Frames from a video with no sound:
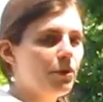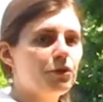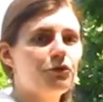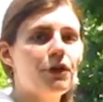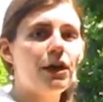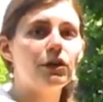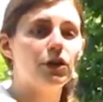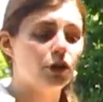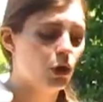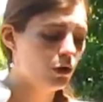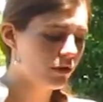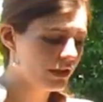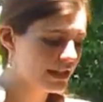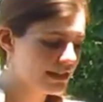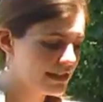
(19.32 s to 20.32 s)
but fell
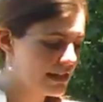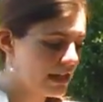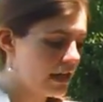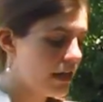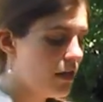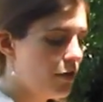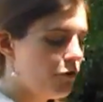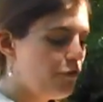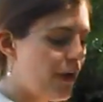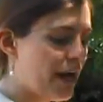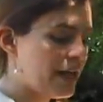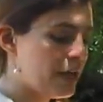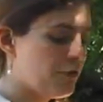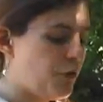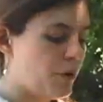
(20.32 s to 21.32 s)
gloriously
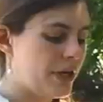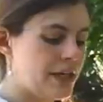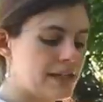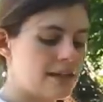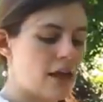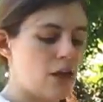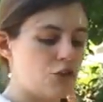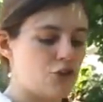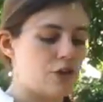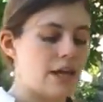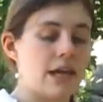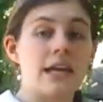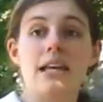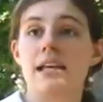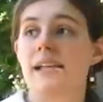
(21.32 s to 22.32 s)
fighting for his
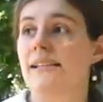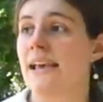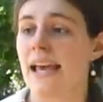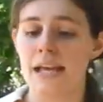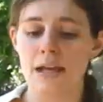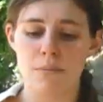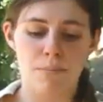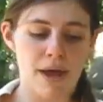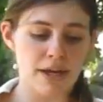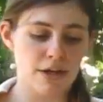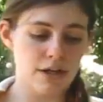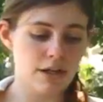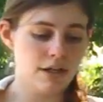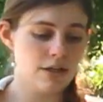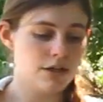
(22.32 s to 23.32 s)
country, saying
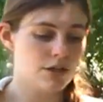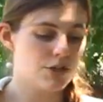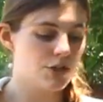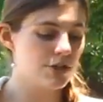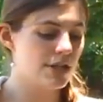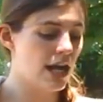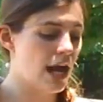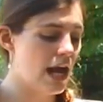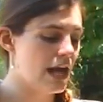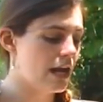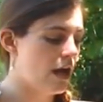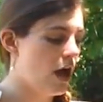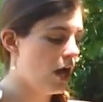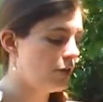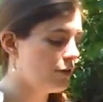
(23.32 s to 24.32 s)
better to die
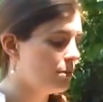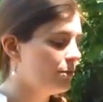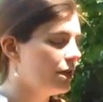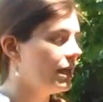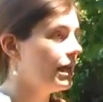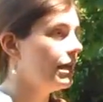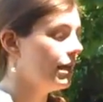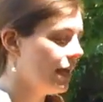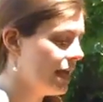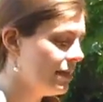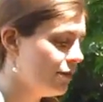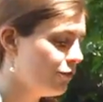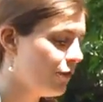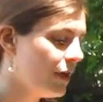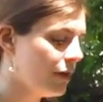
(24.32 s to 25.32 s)
honorably in
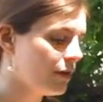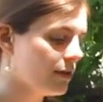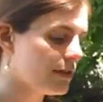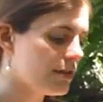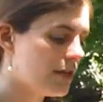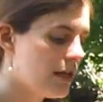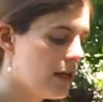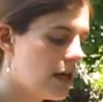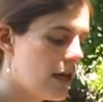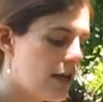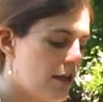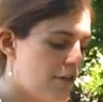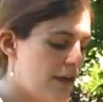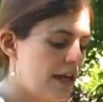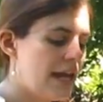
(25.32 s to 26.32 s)
the field
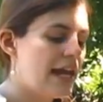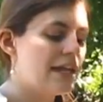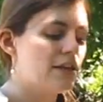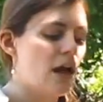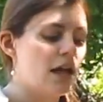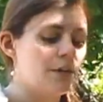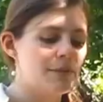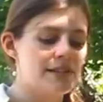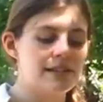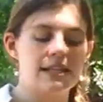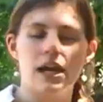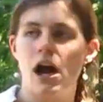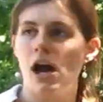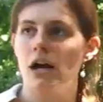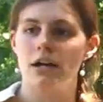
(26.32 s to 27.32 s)
than
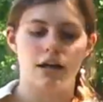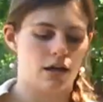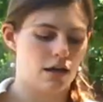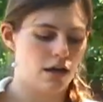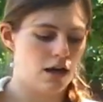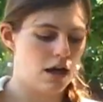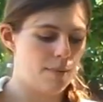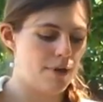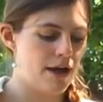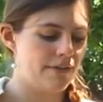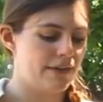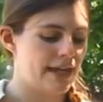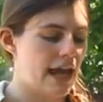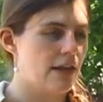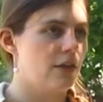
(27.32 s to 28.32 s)
ignominiously hung upon
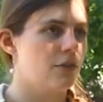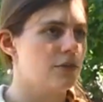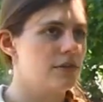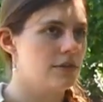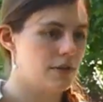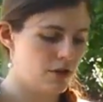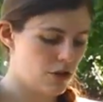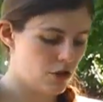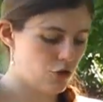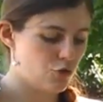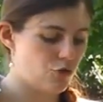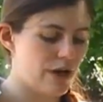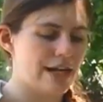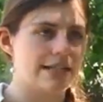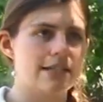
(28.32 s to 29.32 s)
the gallows
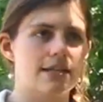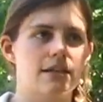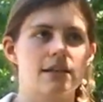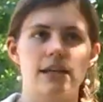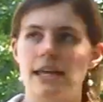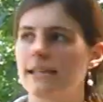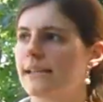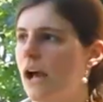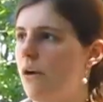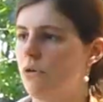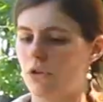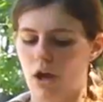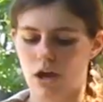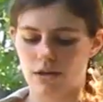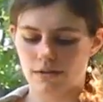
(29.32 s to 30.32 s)
great is our
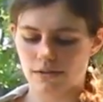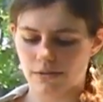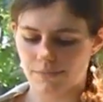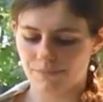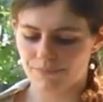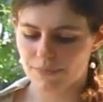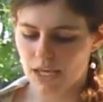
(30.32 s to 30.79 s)
loss.